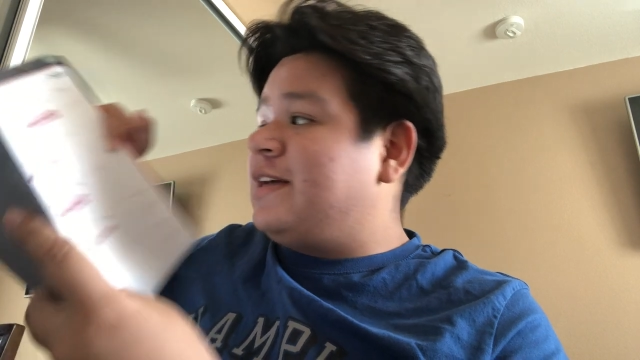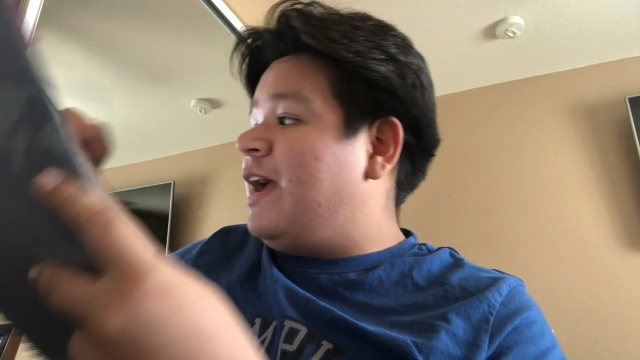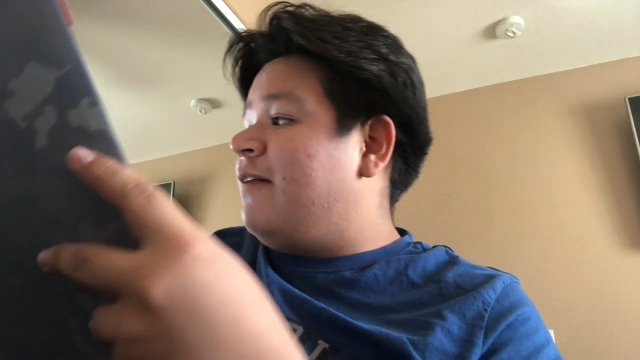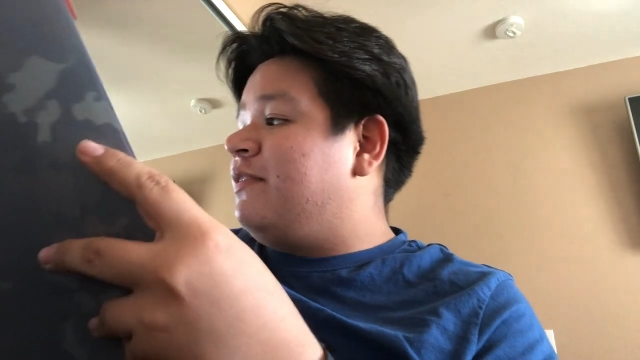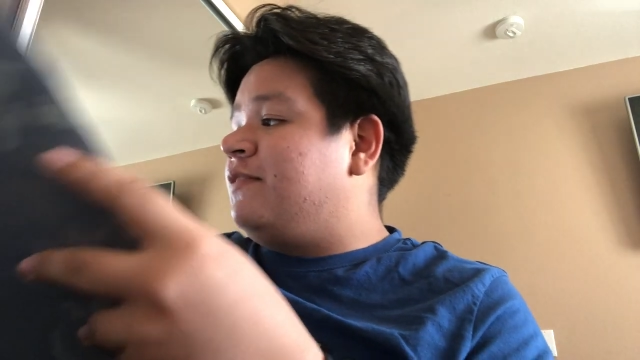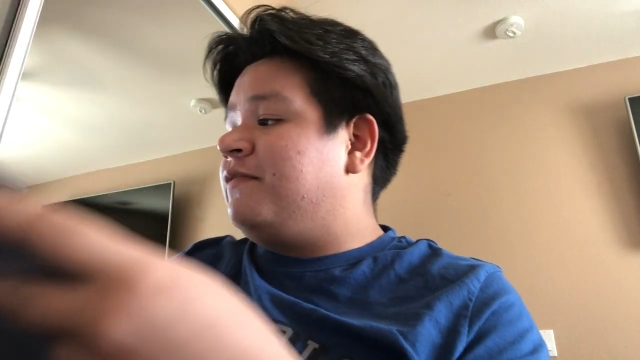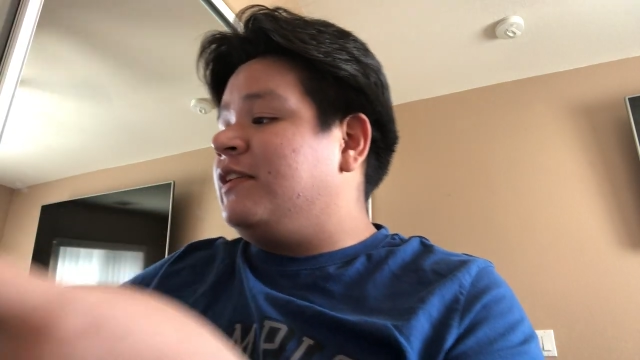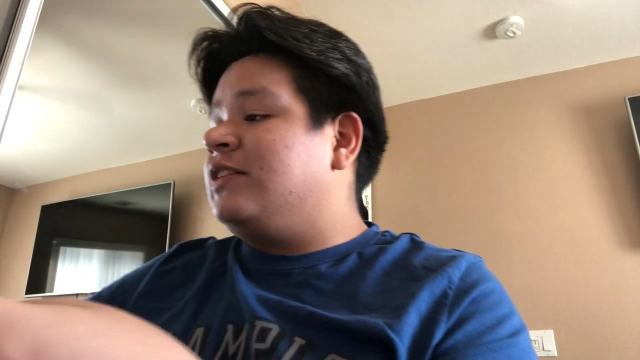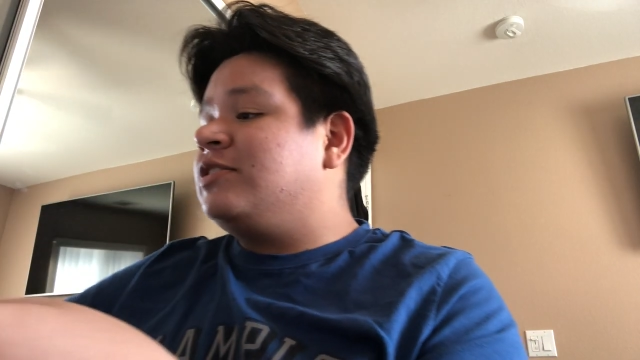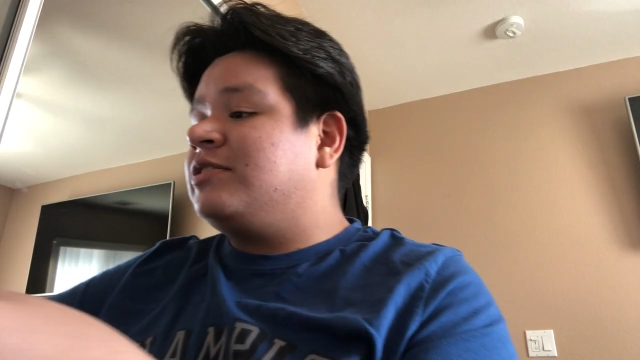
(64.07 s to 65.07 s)
I haven't
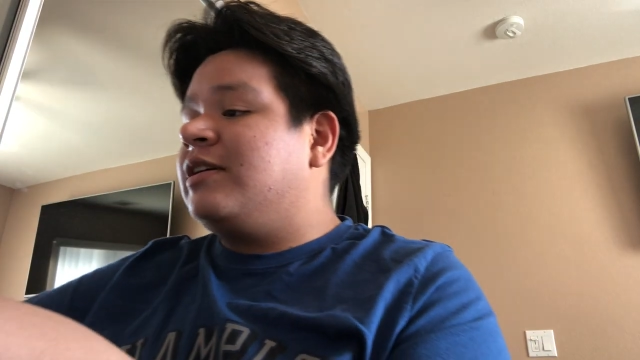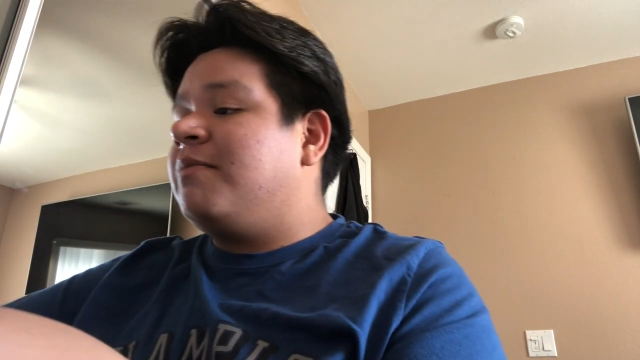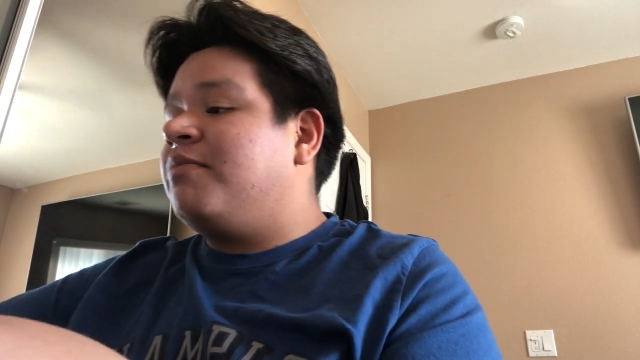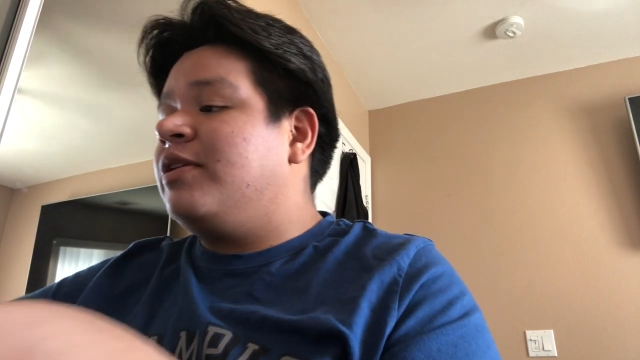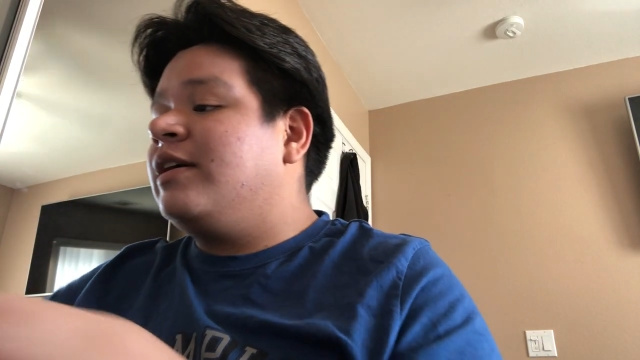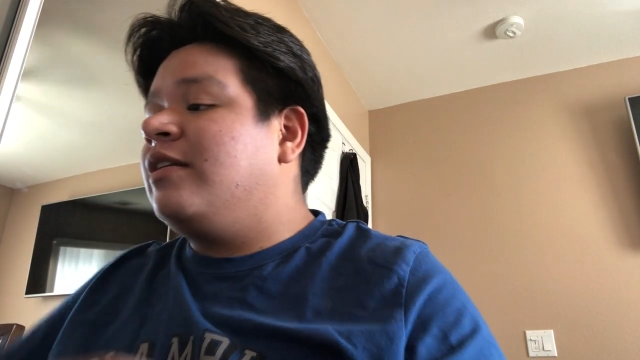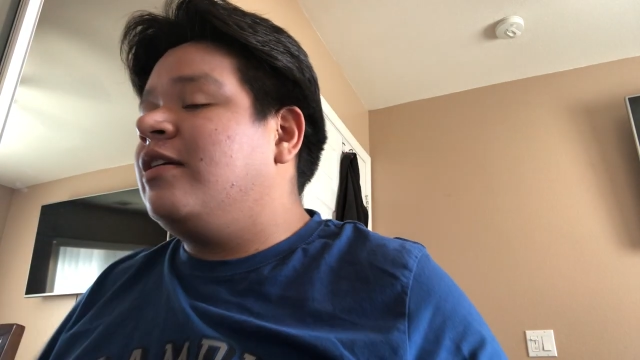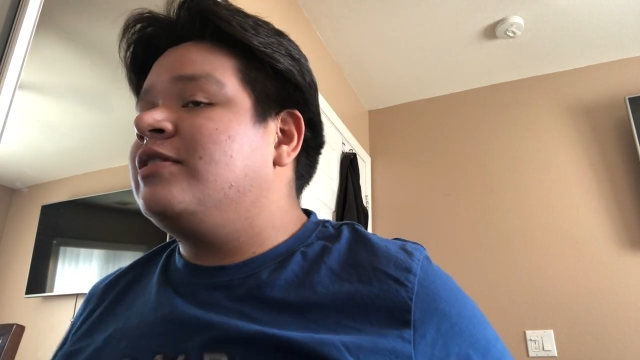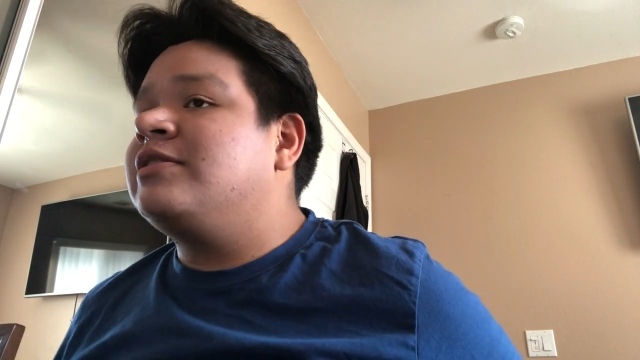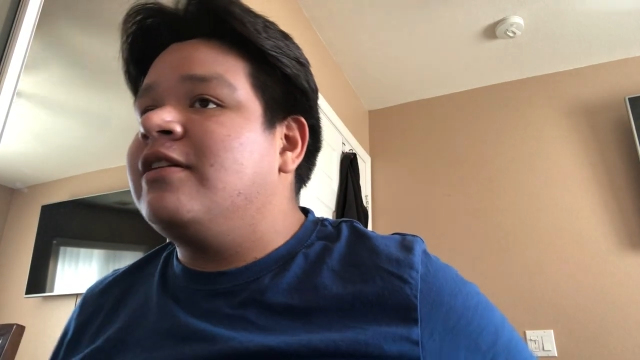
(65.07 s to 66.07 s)
finished putting a
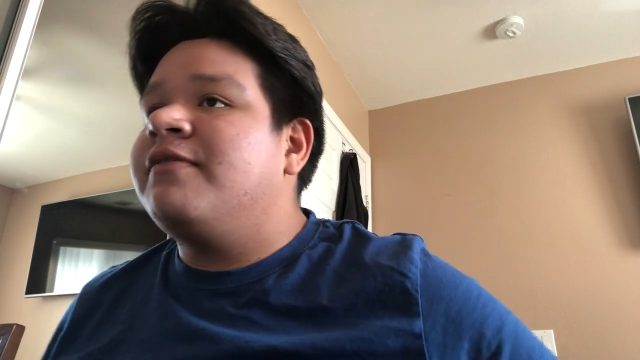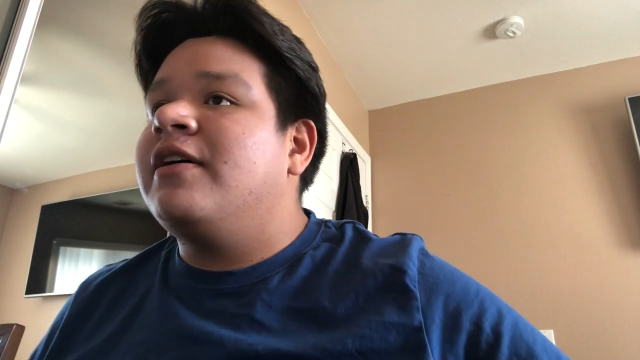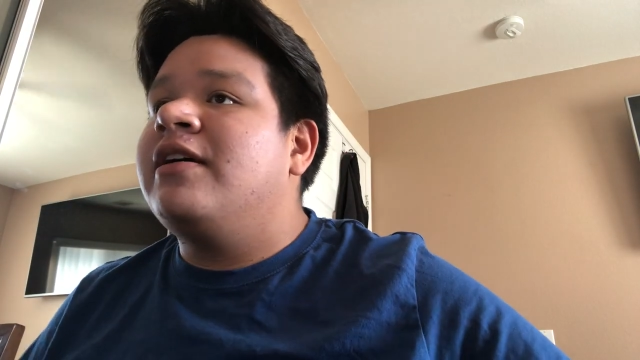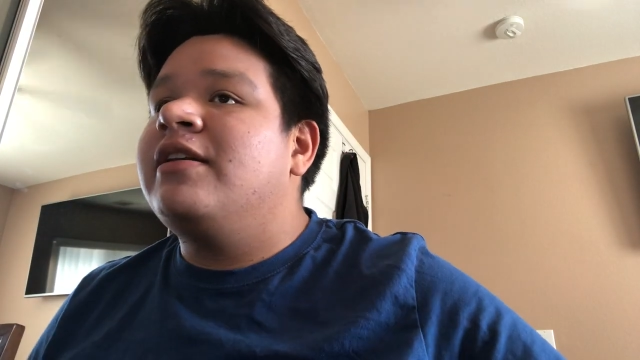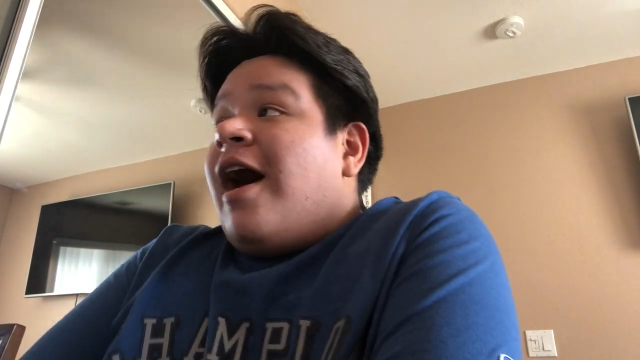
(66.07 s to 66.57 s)
lot of stuff in.